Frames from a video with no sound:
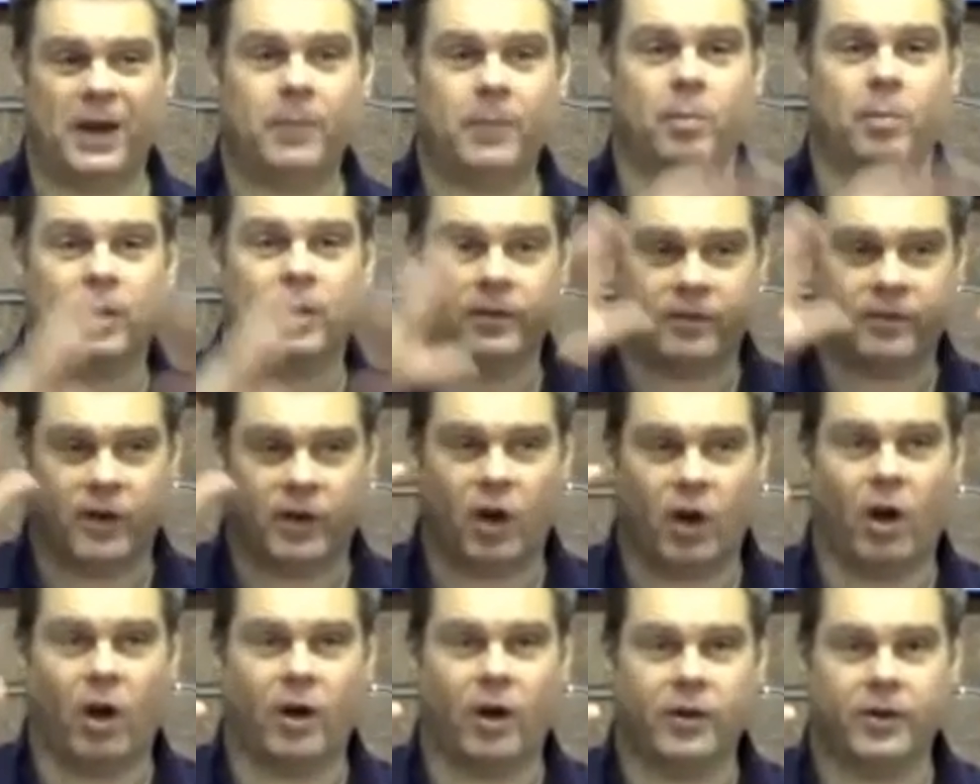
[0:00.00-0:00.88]
people of
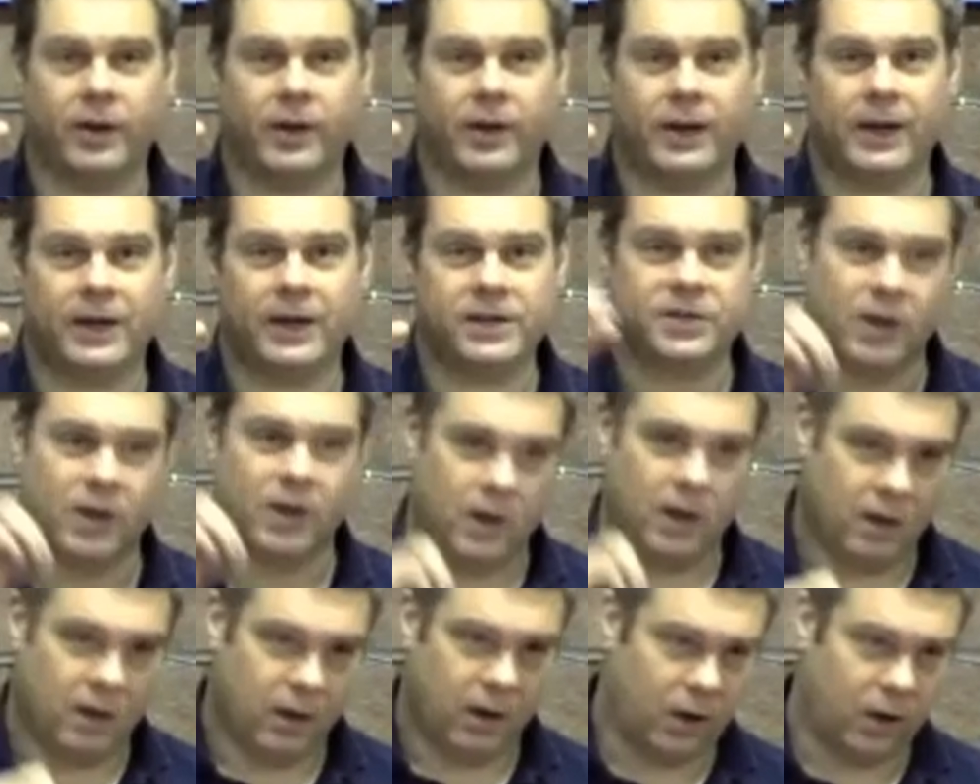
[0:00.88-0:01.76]
God is
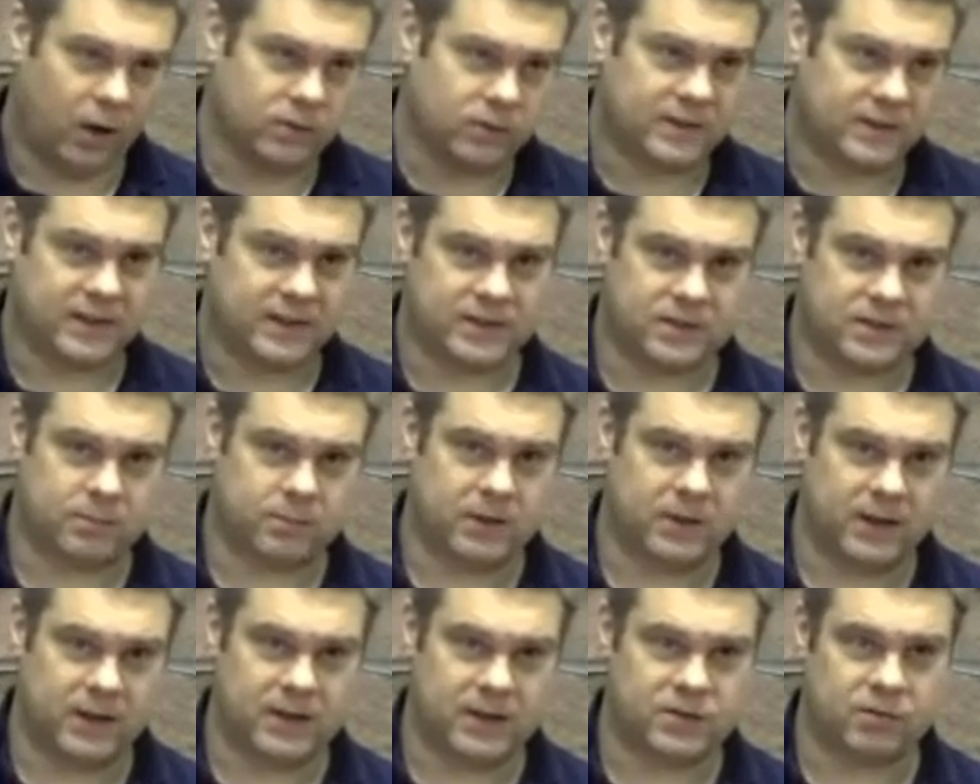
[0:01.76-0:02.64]
Old
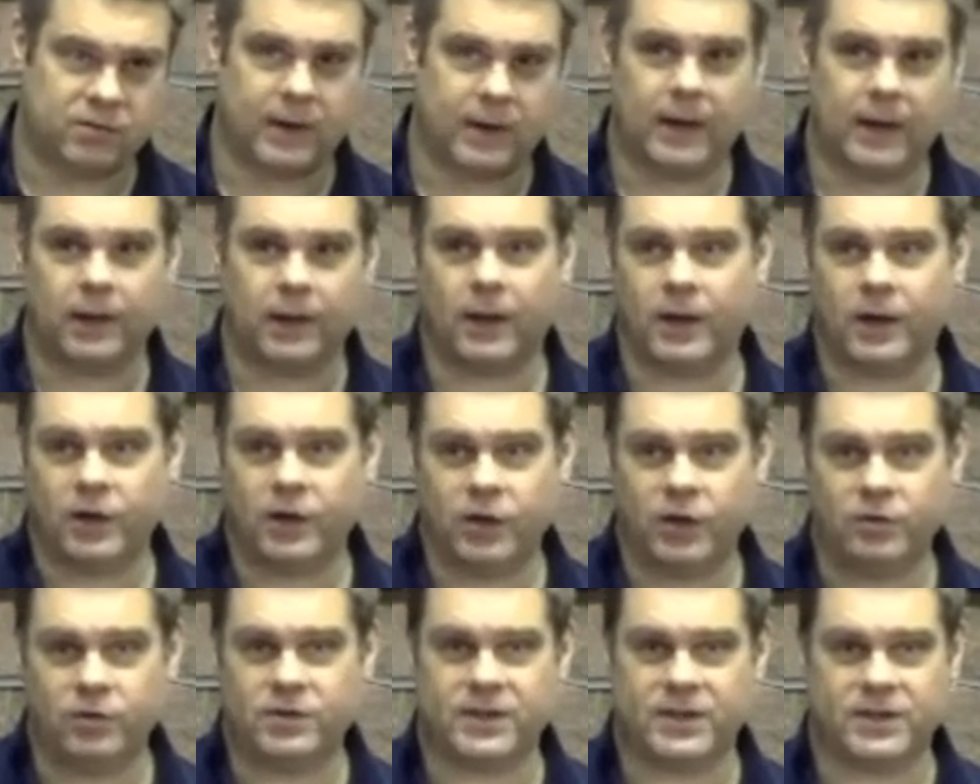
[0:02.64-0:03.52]
Testament Israel and
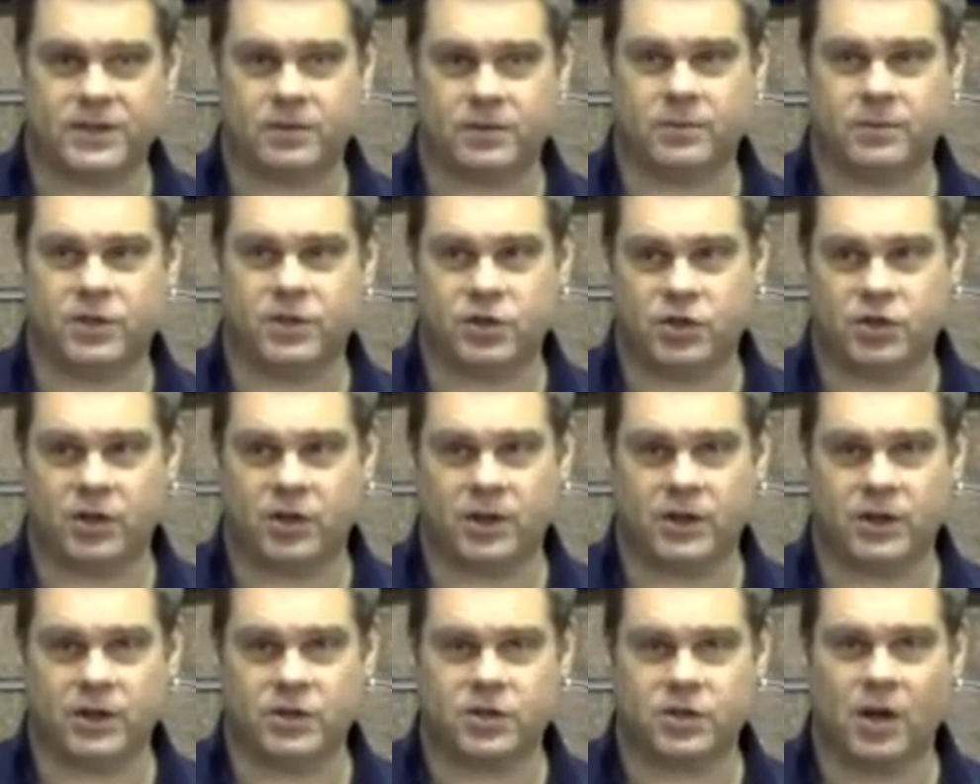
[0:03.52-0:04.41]
New Testament
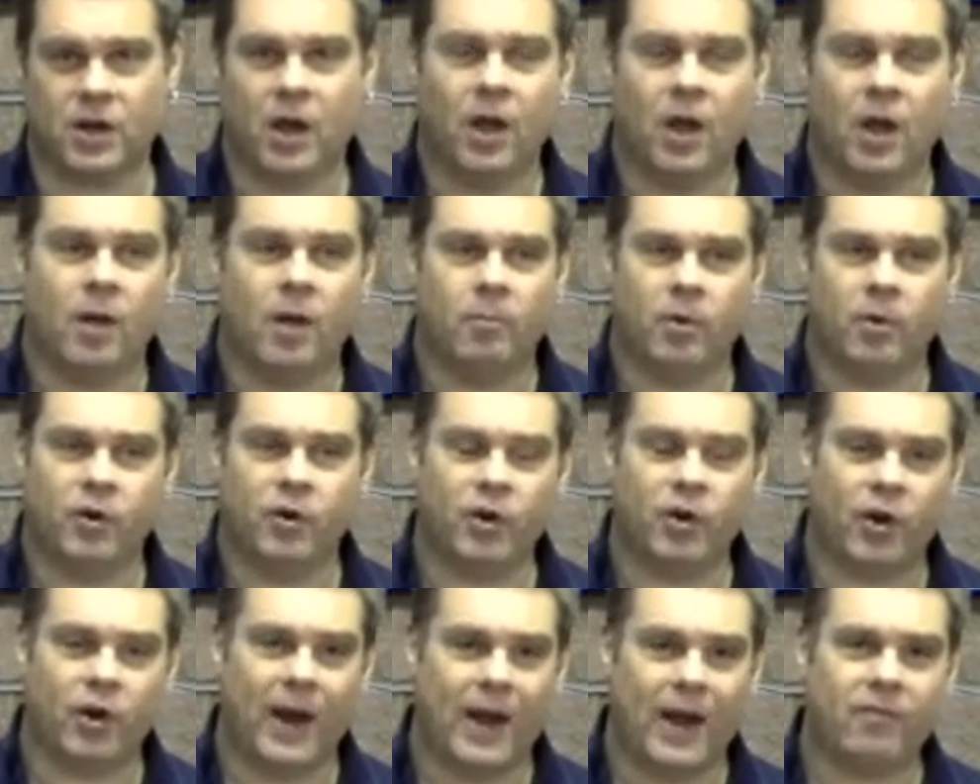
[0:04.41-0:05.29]
church, but
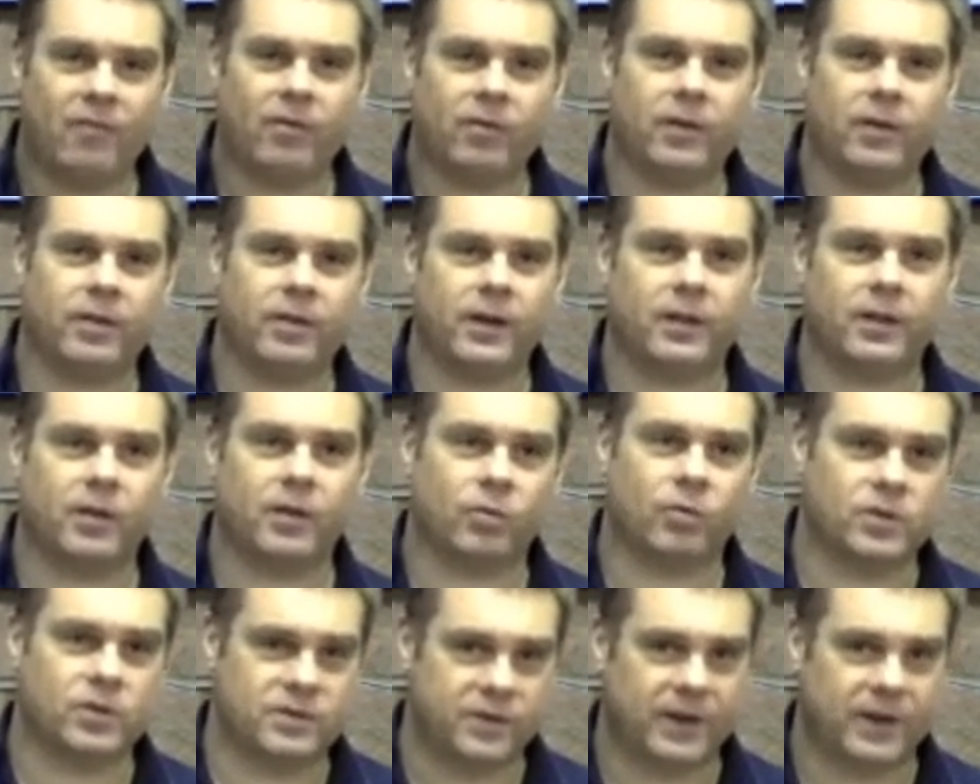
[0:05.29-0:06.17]
not everything
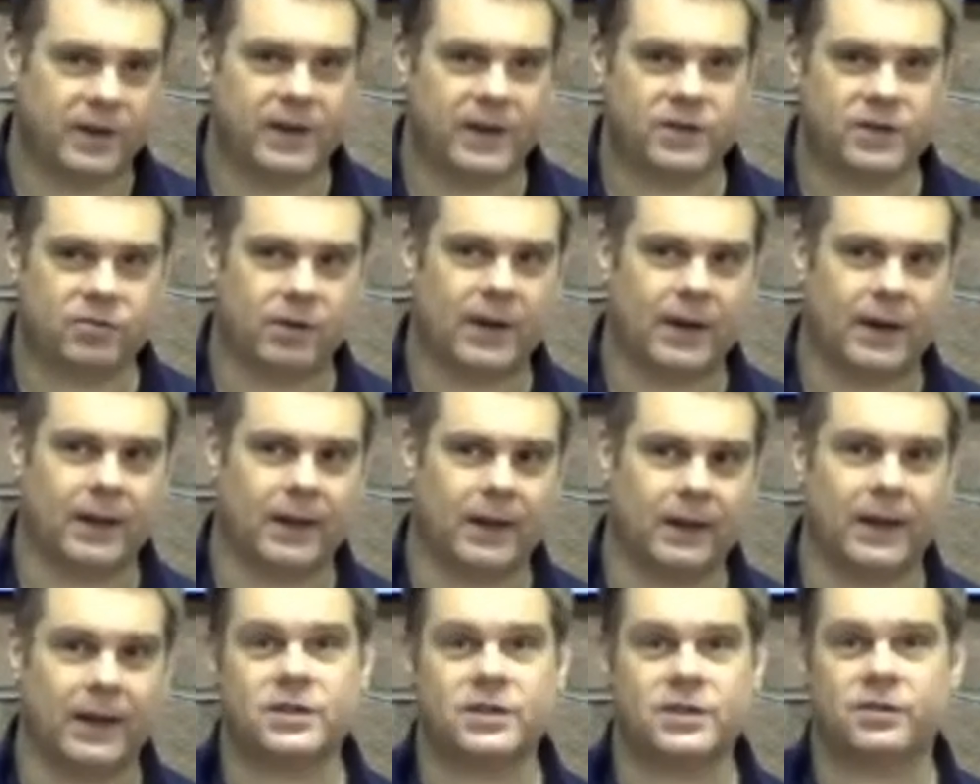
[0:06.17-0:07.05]
that was for
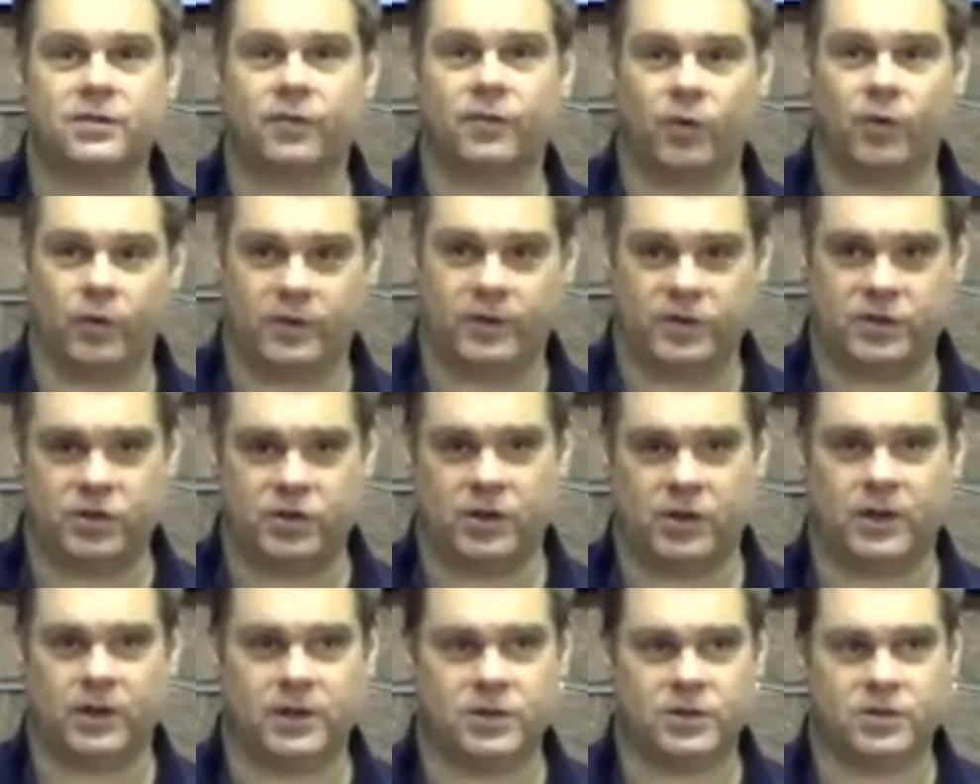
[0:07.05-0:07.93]
Israel is for the
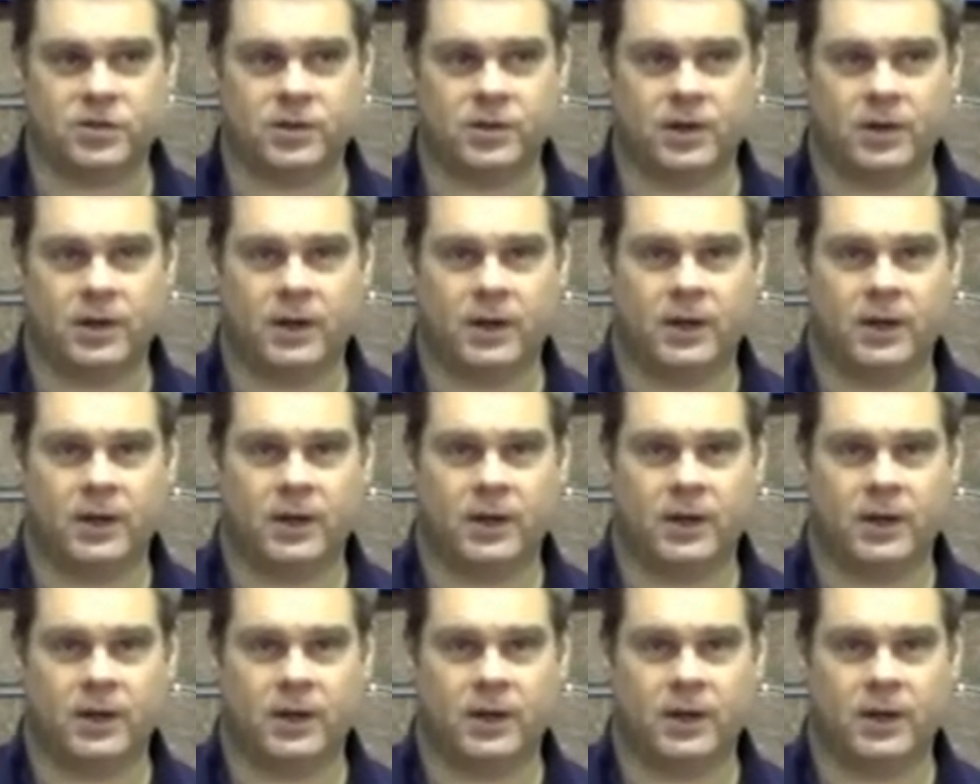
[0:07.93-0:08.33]
church.